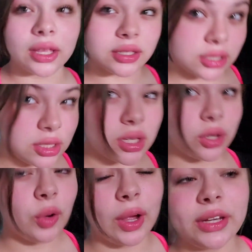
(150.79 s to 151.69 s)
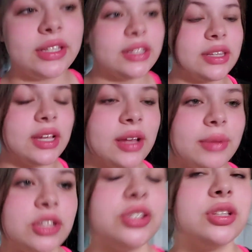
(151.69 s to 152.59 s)
so I didn't think I
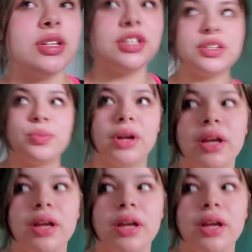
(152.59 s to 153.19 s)
mentioned this, but